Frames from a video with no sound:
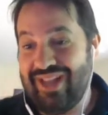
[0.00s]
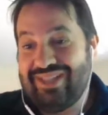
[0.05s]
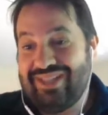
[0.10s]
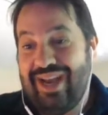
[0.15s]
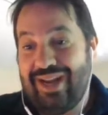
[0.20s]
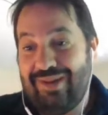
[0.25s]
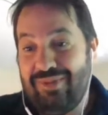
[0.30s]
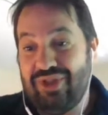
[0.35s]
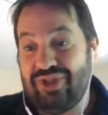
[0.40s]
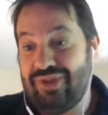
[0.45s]
It's
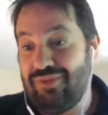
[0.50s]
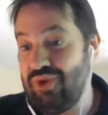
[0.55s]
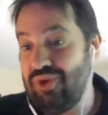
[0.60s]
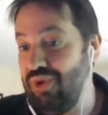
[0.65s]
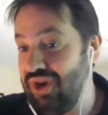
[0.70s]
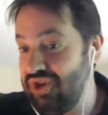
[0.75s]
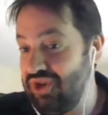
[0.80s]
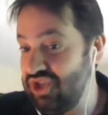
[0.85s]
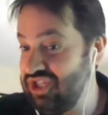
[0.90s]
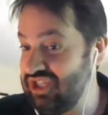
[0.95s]
got to be someone
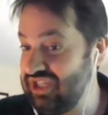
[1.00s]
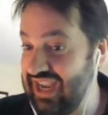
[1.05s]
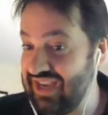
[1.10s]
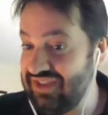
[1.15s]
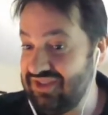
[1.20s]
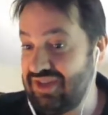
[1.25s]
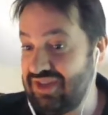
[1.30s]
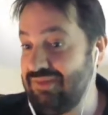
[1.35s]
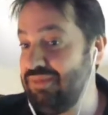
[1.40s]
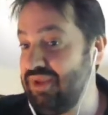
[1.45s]
who
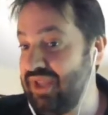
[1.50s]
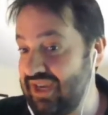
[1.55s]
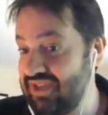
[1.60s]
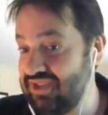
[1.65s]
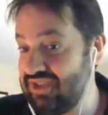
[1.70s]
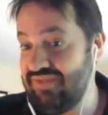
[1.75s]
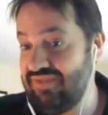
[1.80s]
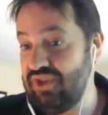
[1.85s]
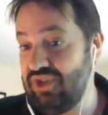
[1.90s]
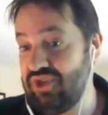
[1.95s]
understands the
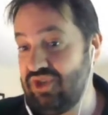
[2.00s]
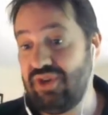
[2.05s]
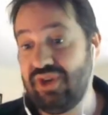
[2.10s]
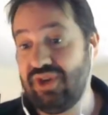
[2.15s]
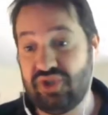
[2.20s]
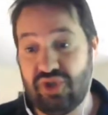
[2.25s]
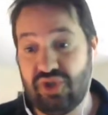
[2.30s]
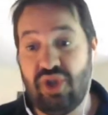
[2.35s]
complexity of the insurance.